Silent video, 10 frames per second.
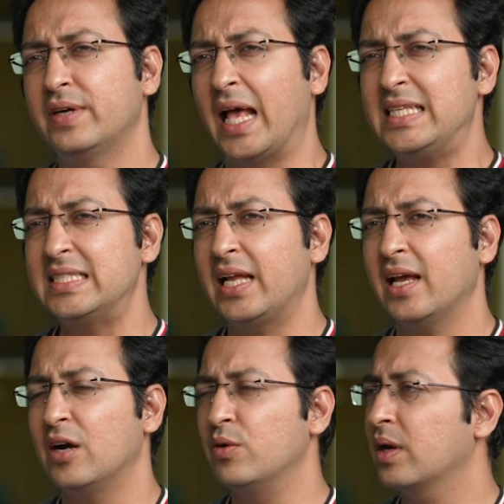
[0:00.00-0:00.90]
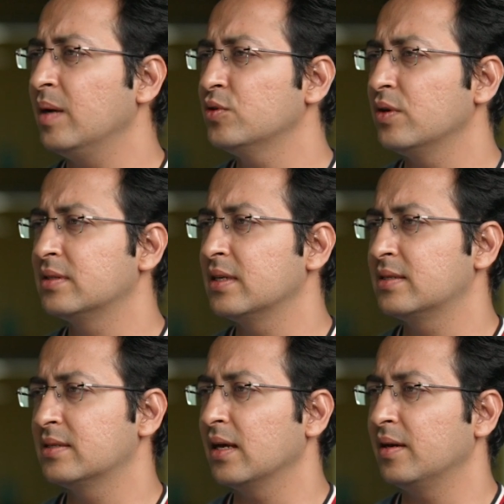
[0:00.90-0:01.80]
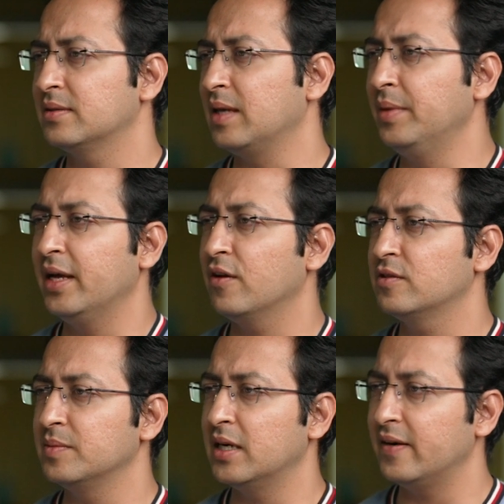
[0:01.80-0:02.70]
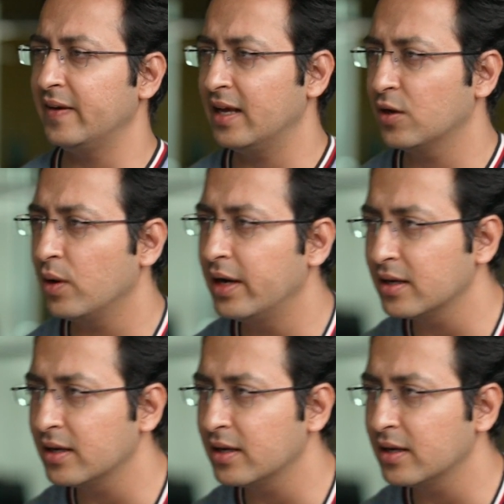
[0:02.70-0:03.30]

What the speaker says: testing and outcomes, or is this something of subjectivity and quality?